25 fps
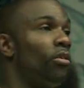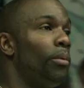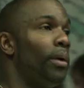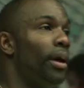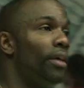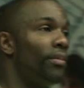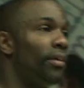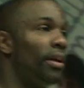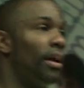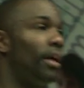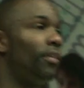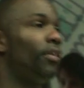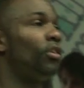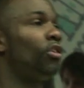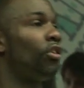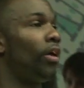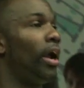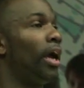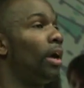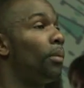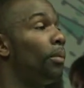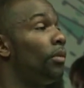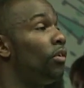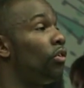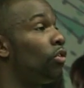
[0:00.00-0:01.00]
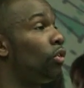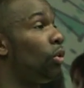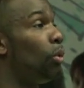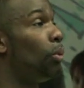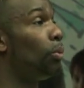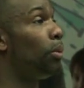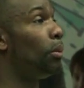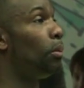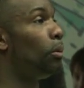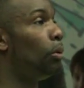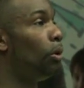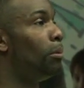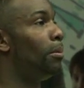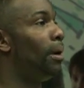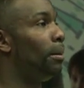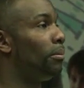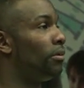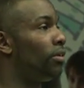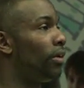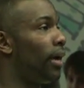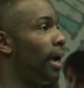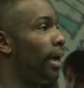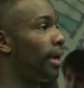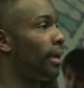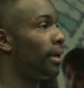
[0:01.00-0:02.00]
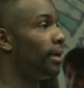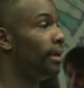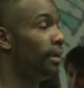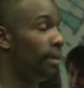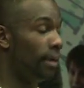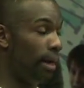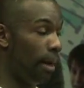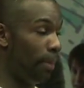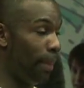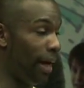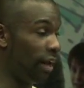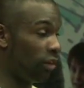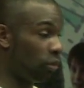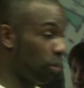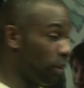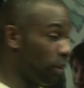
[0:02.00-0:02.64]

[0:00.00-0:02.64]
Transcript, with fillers: to it is another track which is called the warm up track. And that's